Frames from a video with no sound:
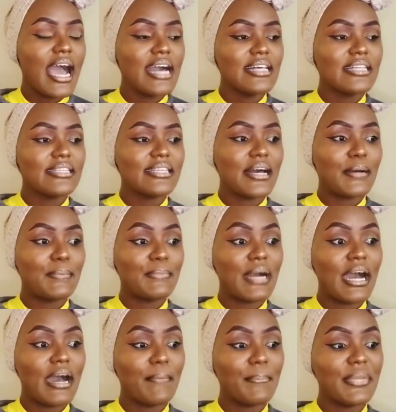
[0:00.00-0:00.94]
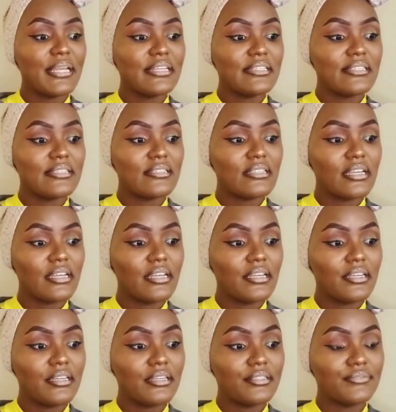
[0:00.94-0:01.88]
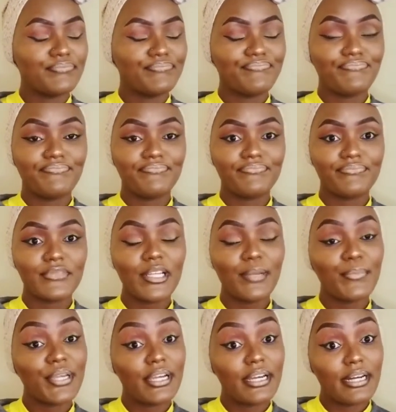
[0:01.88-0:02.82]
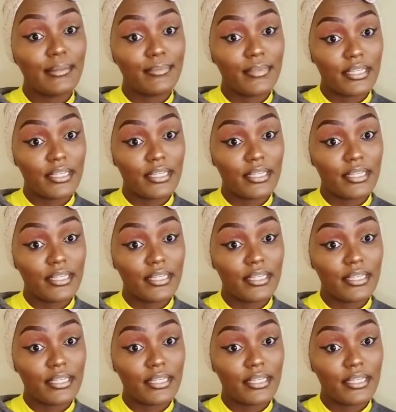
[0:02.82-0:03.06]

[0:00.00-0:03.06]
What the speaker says: Some happens they become